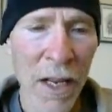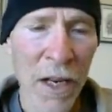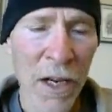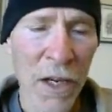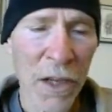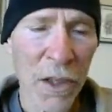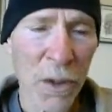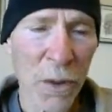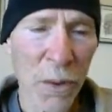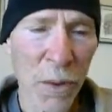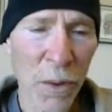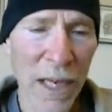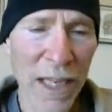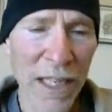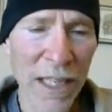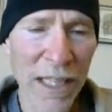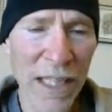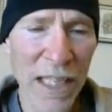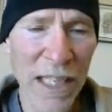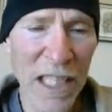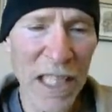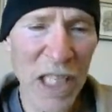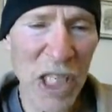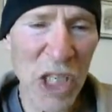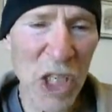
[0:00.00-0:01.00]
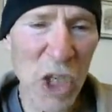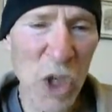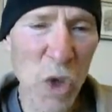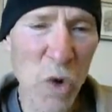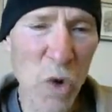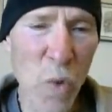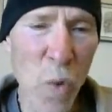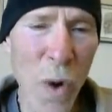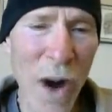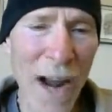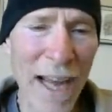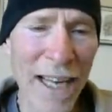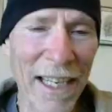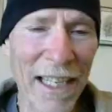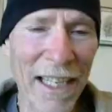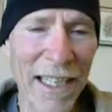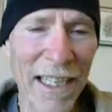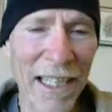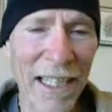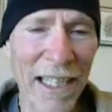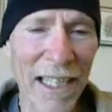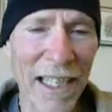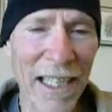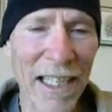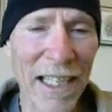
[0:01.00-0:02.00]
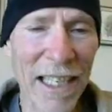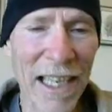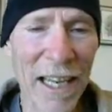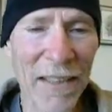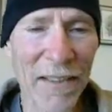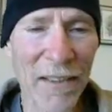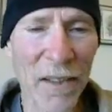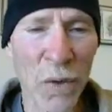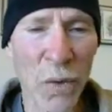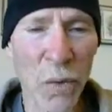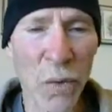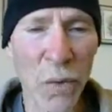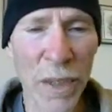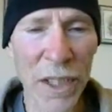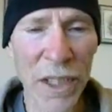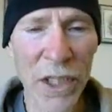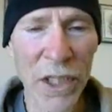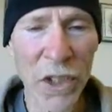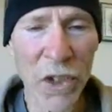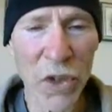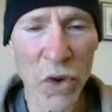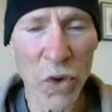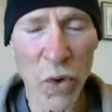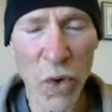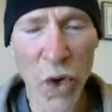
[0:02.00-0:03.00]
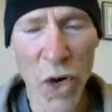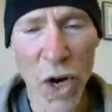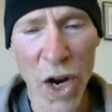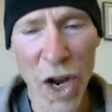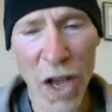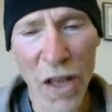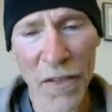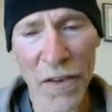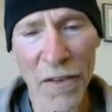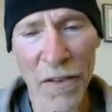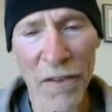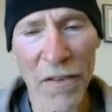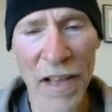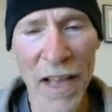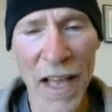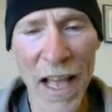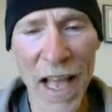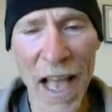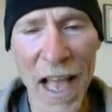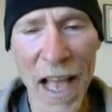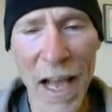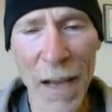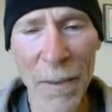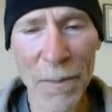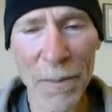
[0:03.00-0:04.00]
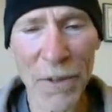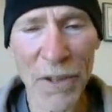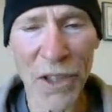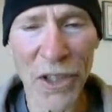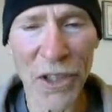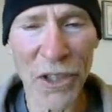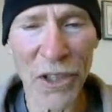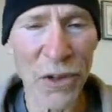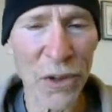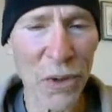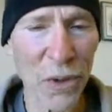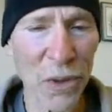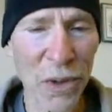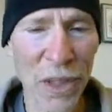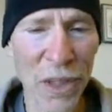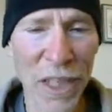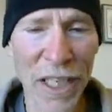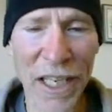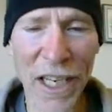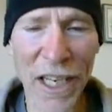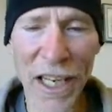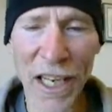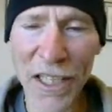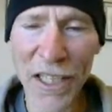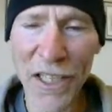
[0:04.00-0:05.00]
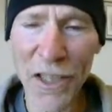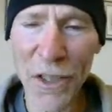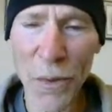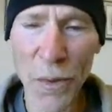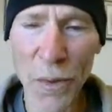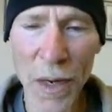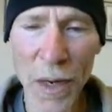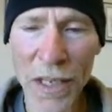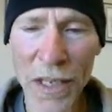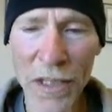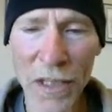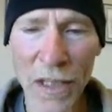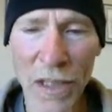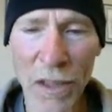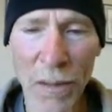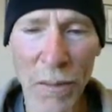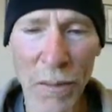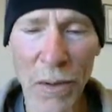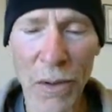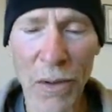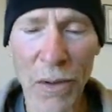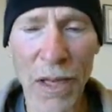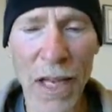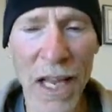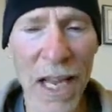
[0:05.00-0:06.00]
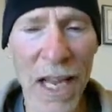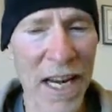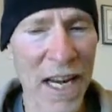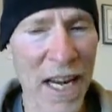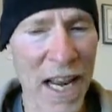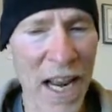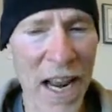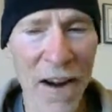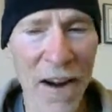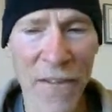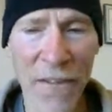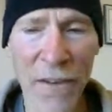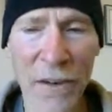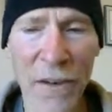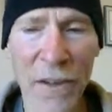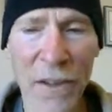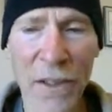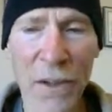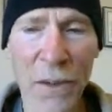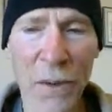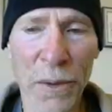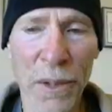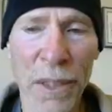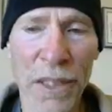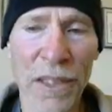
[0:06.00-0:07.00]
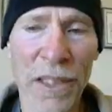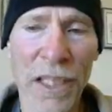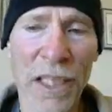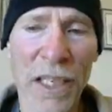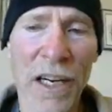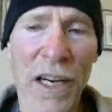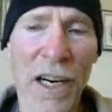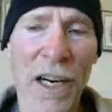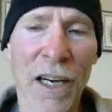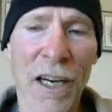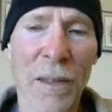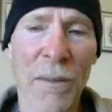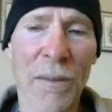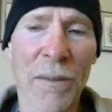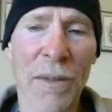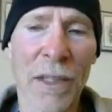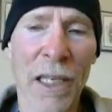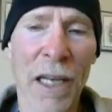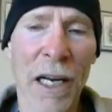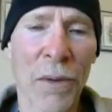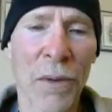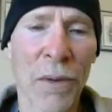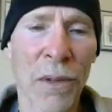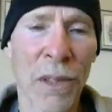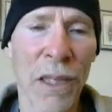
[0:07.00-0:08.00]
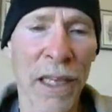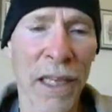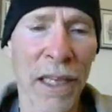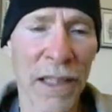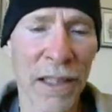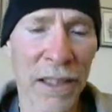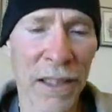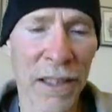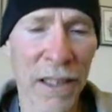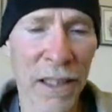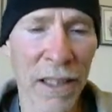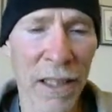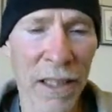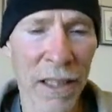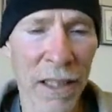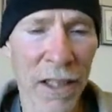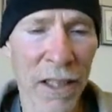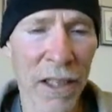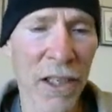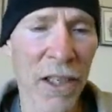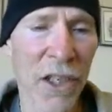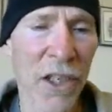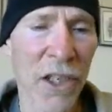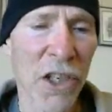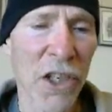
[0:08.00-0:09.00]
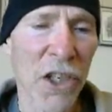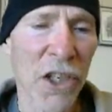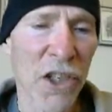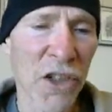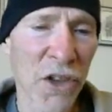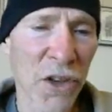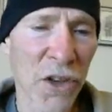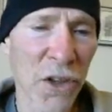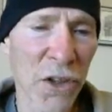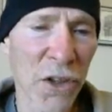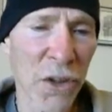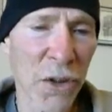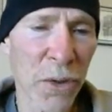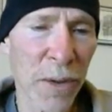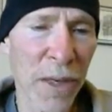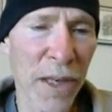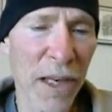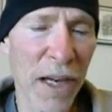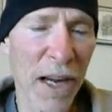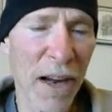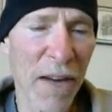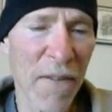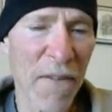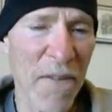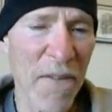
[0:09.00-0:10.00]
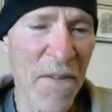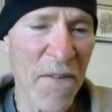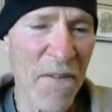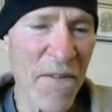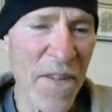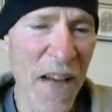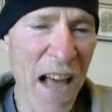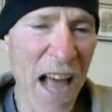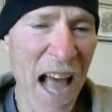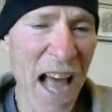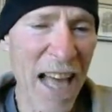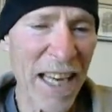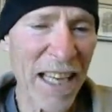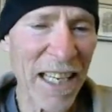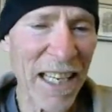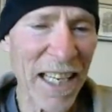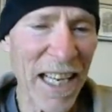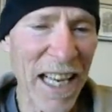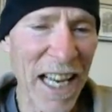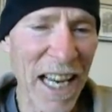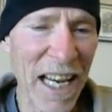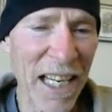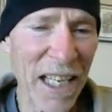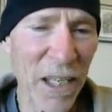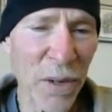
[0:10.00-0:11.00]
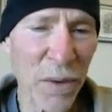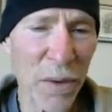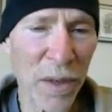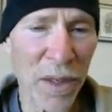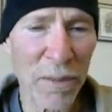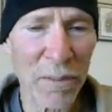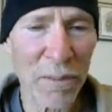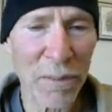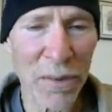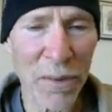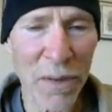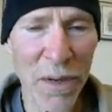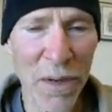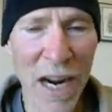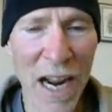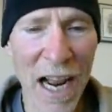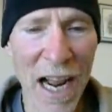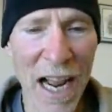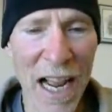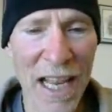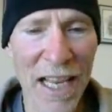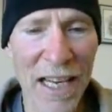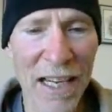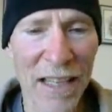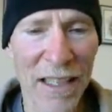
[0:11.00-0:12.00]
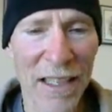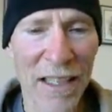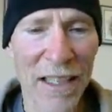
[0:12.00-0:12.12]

grazing swinishly at the rich trough of absolutely unquestionable and ever-increasing arms outlays, nurturing a fat, ignorant pride